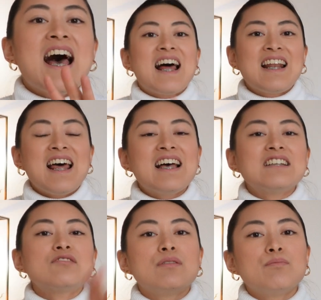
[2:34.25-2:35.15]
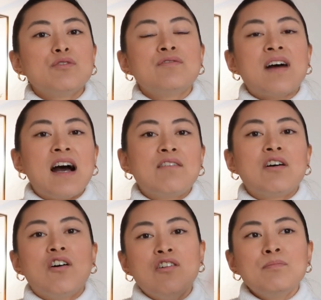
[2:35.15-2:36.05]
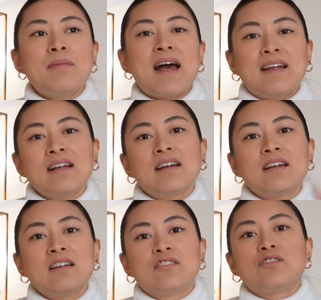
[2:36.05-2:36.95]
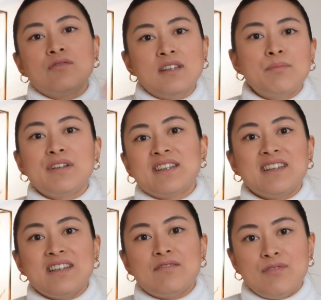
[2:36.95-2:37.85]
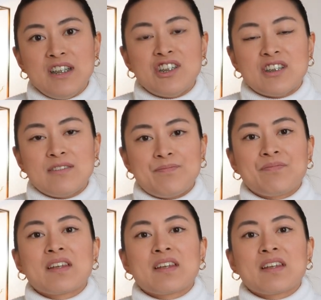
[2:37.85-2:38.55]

unless we move our home bank to the Brittany region.